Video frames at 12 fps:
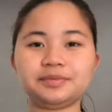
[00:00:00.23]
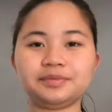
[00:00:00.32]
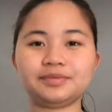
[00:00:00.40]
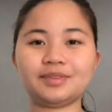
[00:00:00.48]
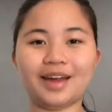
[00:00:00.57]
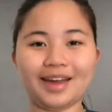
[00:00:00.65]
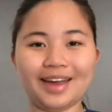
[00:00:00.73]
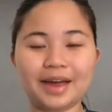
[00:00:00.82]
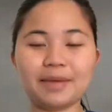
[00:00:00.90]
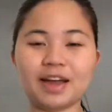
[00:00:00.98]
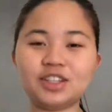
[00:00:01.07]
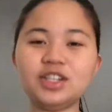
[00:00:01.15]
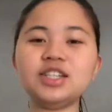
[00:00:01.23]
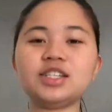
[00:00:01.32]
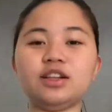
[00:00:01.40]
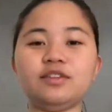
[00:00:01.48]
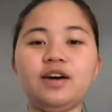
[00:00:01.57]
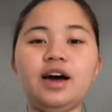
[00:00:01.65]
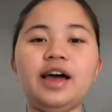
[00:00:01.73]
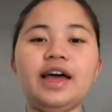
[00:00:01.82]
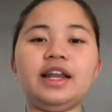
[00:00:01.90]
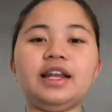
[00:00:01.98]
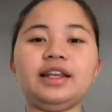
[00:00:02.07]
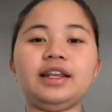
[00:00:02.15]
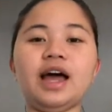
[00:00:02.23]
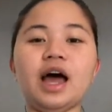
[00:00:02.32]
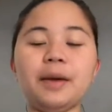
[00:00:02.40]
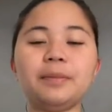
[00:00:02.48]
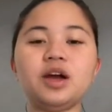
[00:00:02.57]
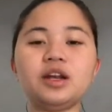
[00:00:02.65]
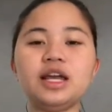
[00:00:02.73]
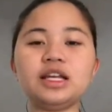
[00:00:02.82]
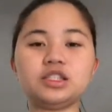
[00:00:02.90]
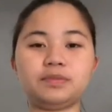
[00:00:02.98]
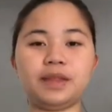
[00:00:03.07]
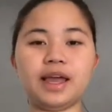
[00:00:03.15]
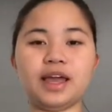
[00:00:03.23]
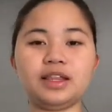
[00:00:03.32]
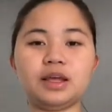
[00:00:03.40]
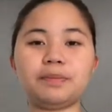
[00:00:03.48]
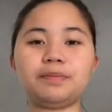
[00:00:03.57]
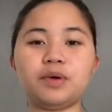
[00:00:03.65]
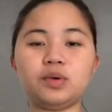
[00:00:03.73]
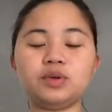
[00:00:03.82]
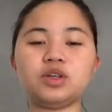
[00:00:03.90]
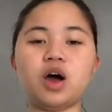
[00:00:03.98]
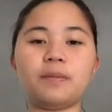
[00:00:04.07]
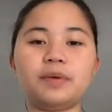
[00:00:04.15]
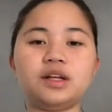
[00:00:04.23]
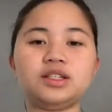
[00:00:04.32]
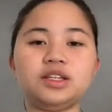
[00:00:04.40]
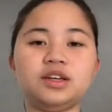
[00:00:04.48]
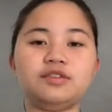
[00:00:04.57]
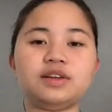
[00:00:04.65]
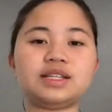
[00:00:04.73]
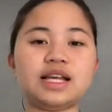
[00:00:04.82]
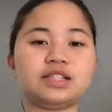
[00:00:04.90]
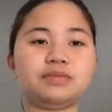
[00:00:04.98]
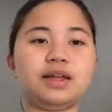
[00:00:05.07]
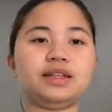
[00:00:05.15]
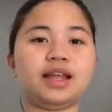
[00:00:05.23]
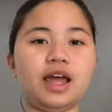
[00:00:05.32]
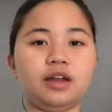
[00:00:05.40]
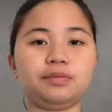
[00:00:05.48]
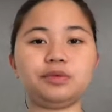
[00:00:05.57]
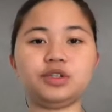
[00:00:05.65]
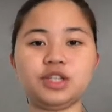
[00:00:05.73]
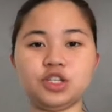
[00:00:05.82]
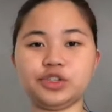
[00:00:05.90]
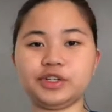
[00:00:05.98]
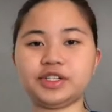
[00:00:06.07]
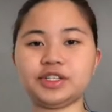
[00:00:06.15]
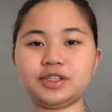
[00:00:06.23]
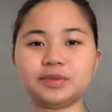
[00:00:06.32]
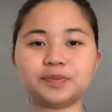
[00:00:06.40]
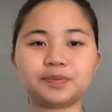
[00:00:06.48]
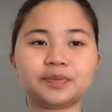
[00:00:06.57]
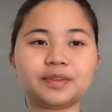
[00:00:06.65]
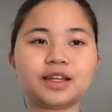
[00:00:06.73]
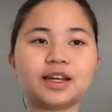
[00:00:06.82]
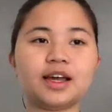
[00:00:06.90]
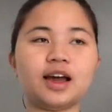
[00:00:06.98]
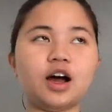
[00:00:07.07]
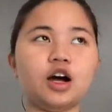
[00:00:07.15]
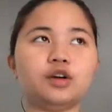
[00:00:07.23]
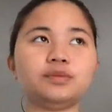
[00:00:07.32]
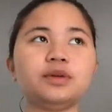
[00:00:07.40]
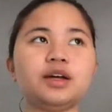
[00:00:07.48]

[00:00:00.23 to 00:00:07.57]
Hi, I'm Andrea Silva and I'm gonna explain the post-operative assessment and procedures. Um,